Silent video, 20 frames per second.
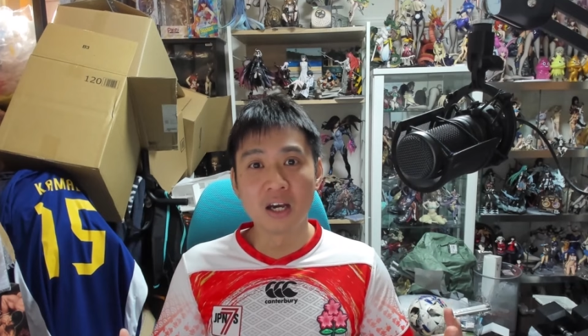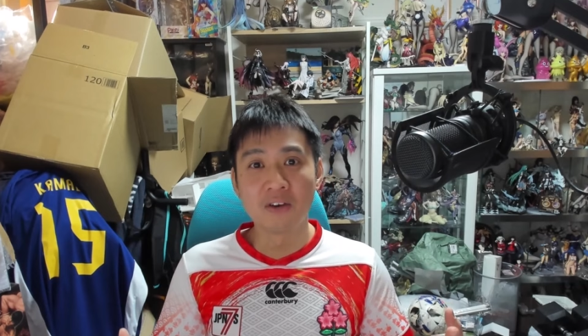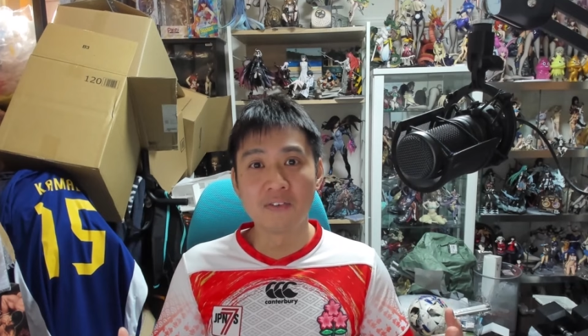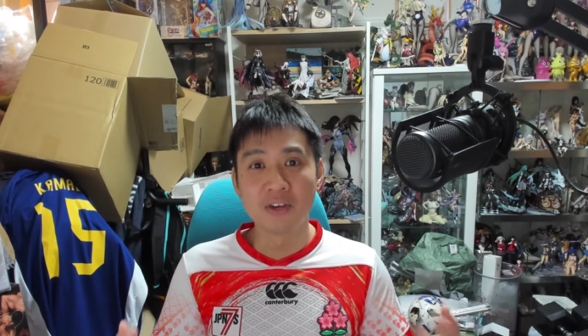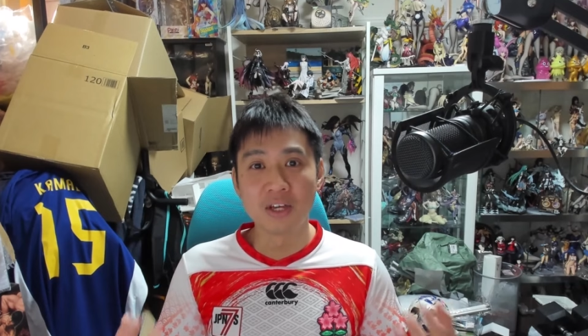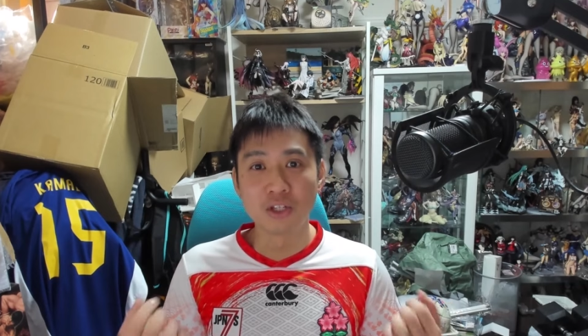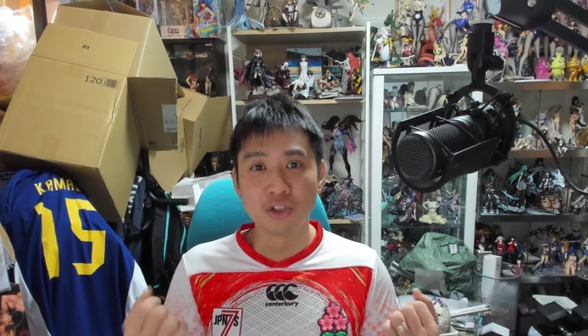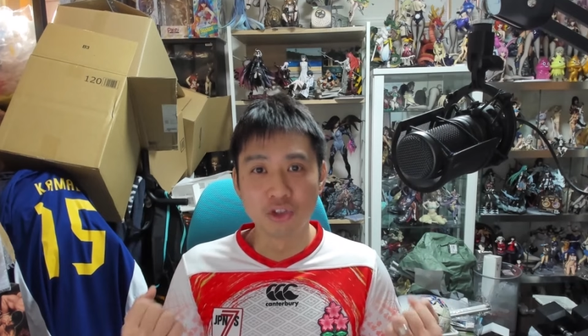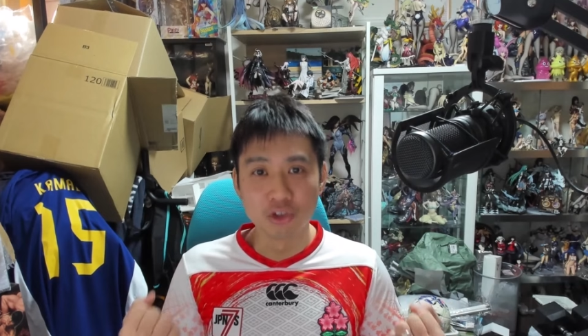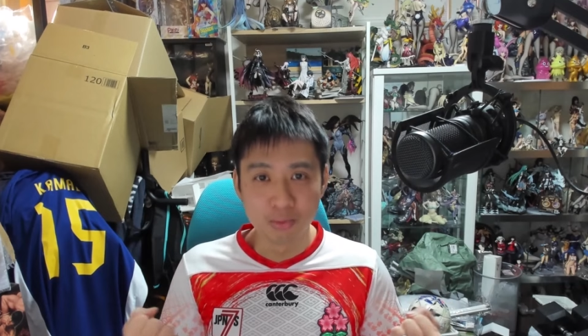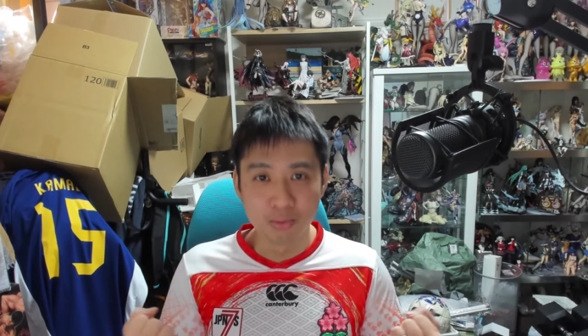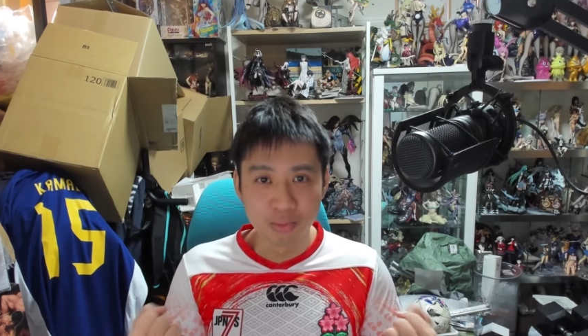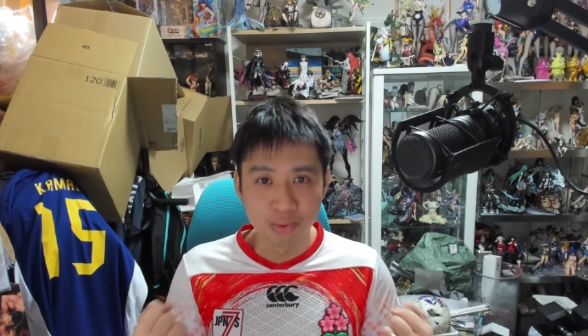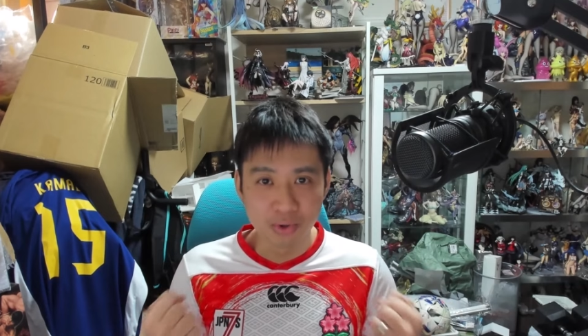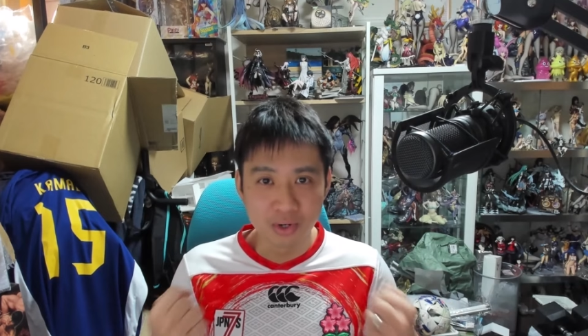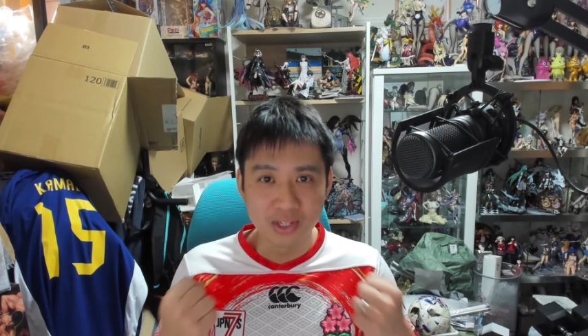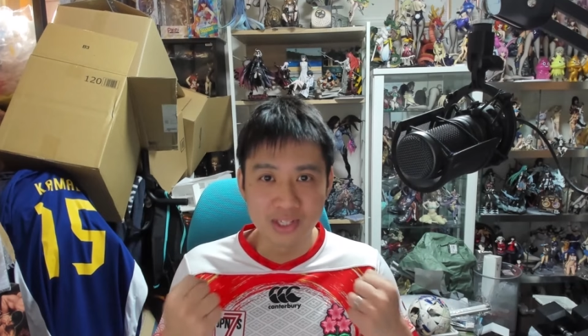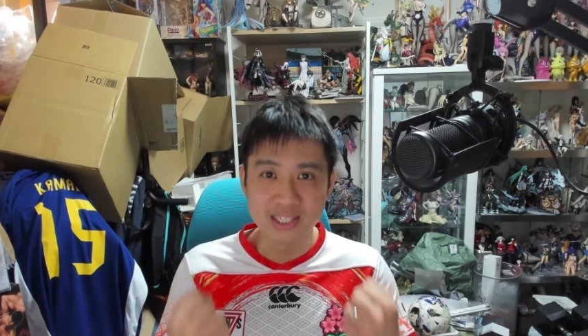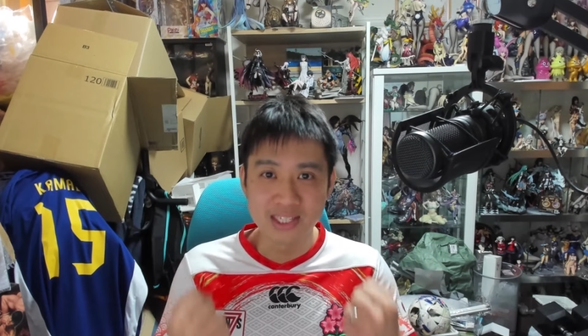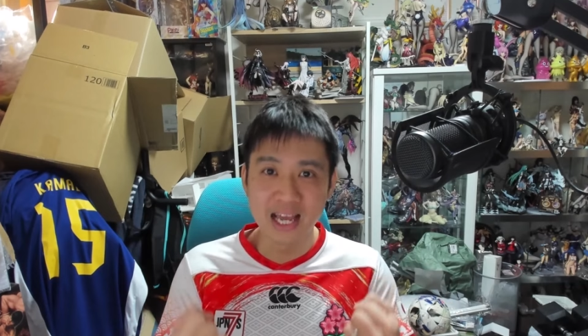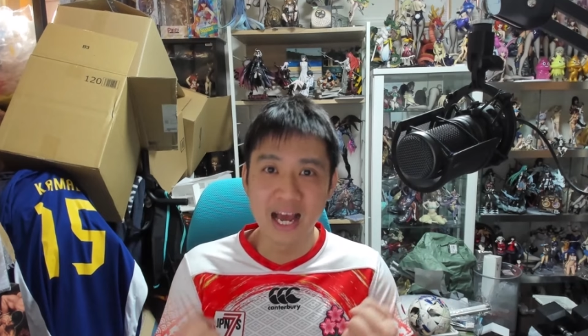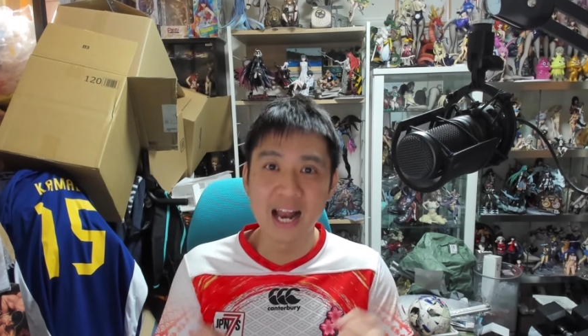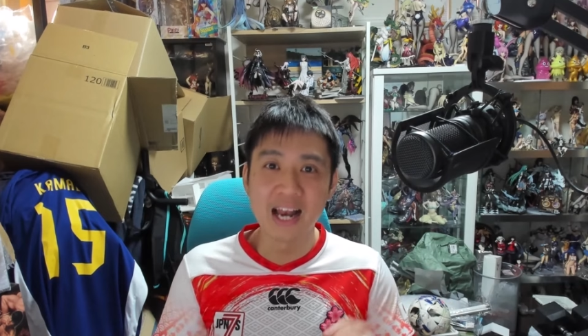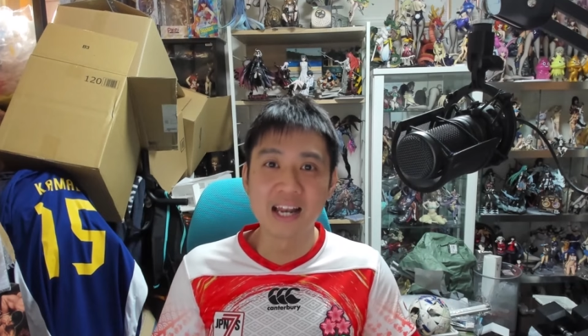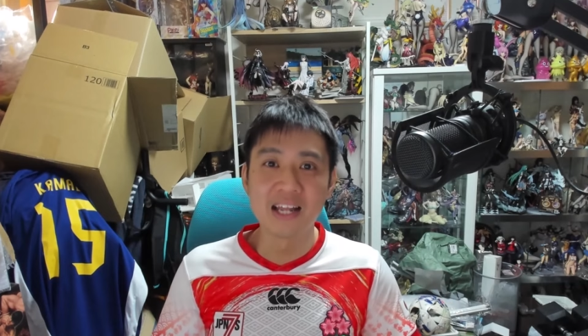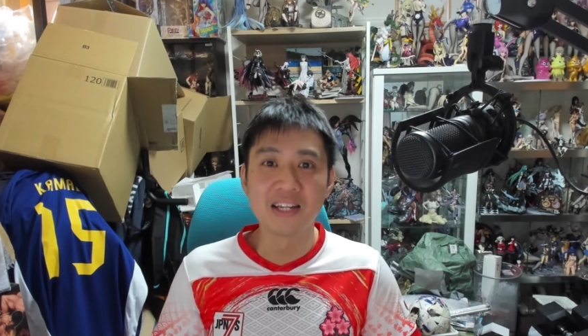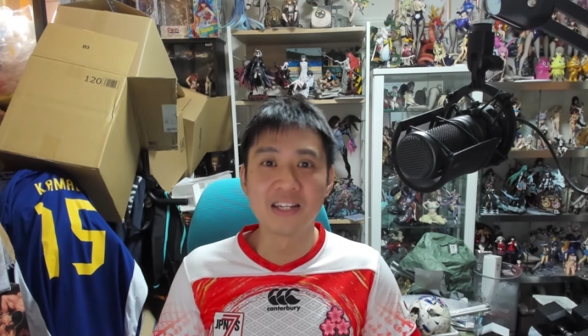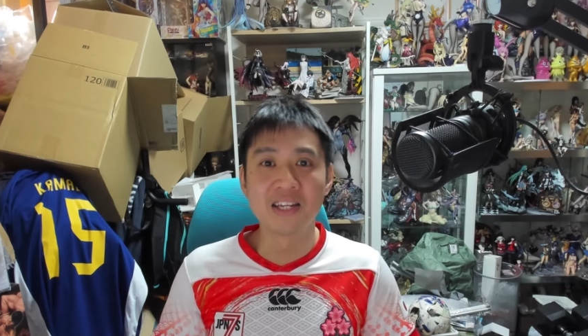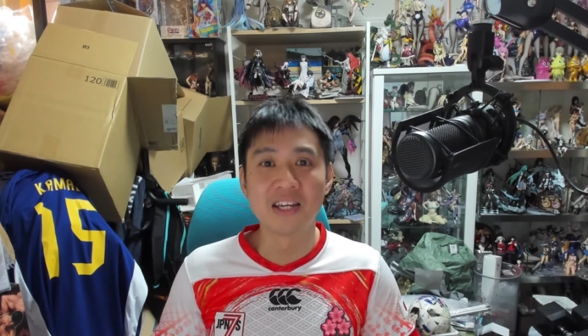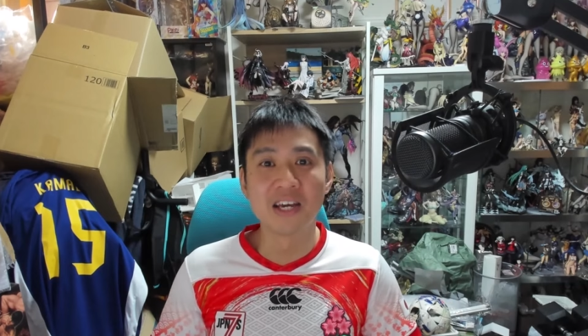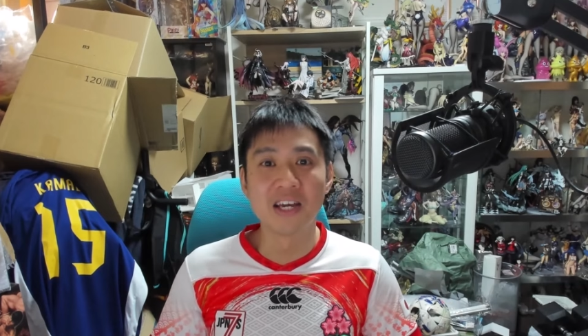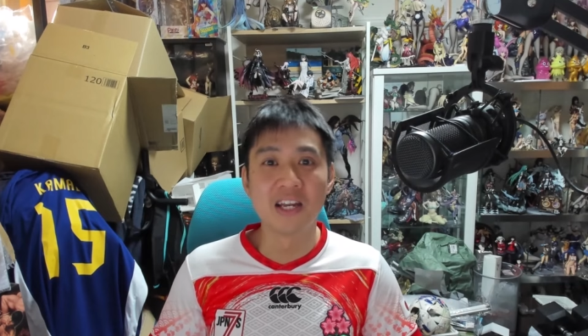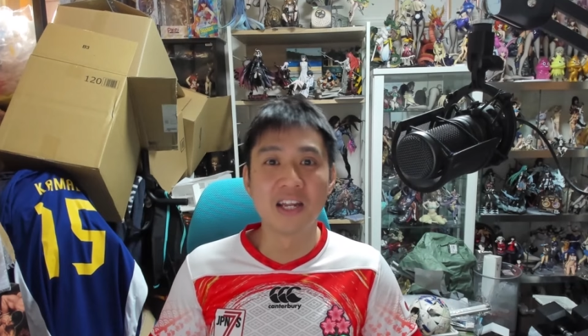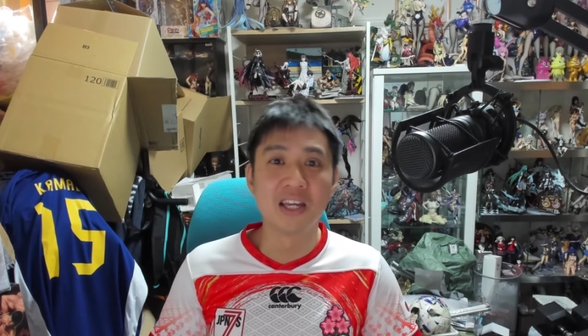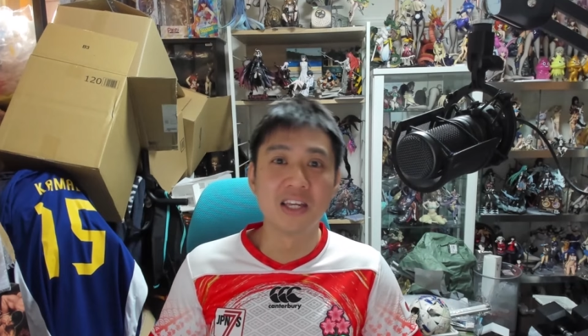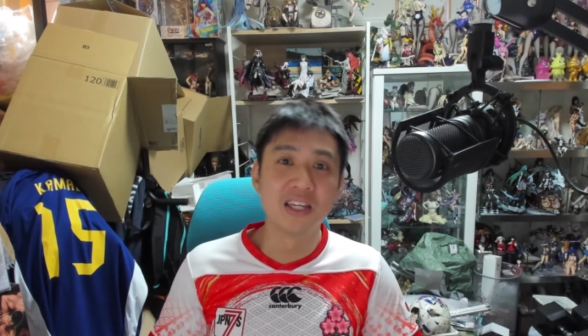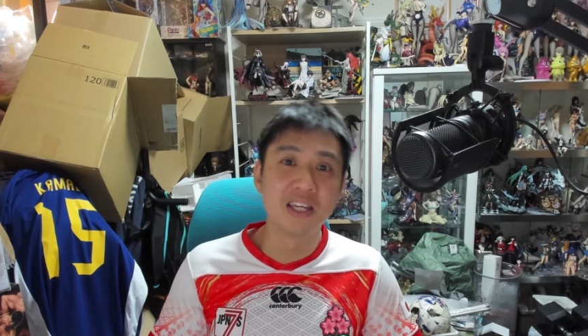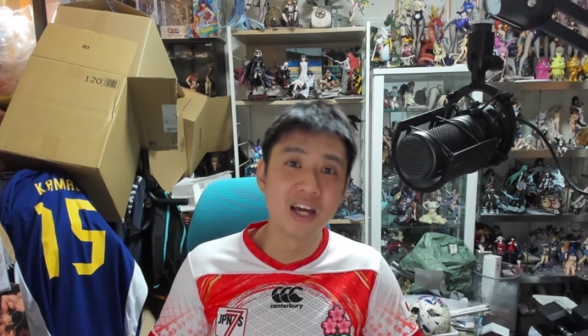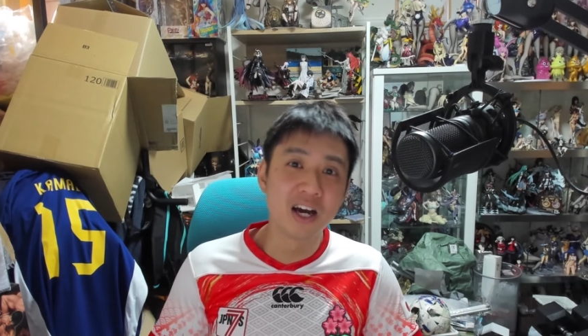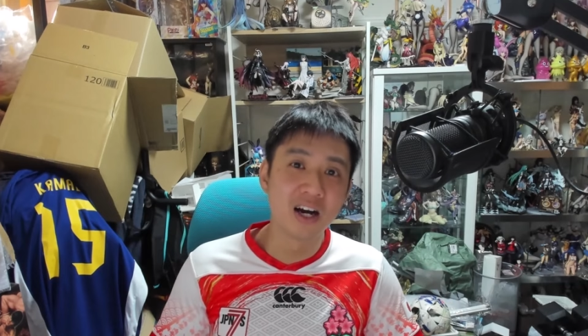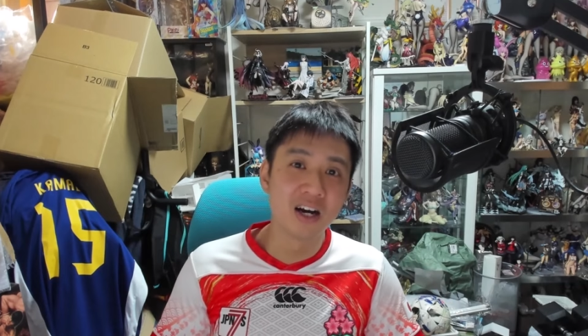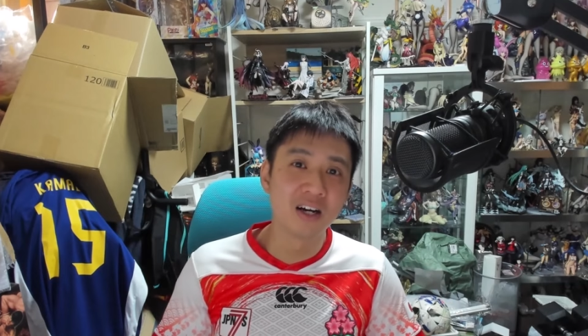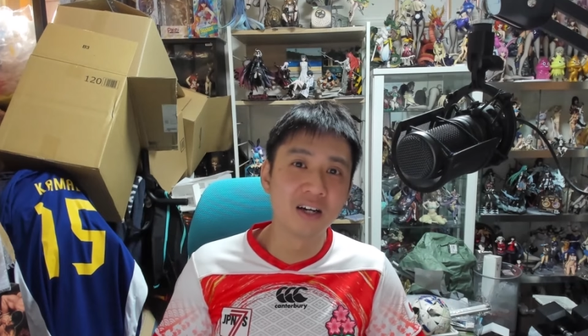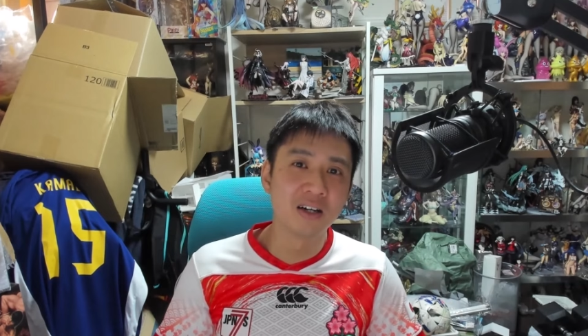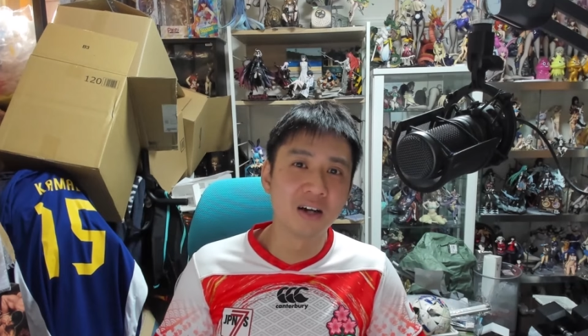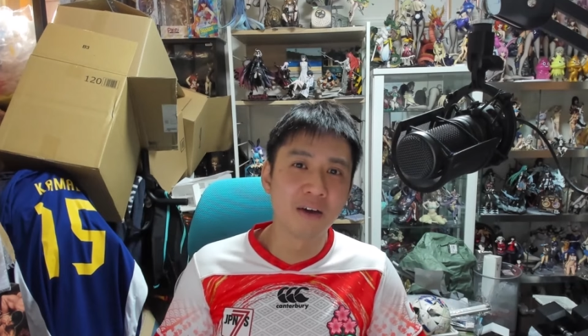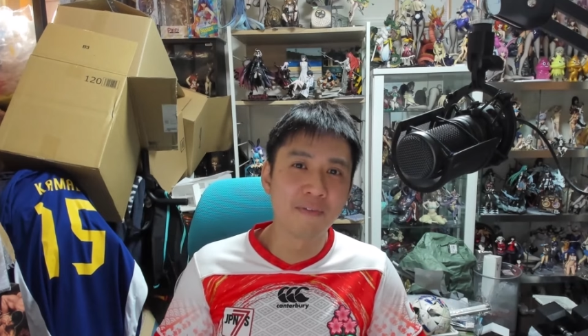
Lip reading: of exuberance, talented, young.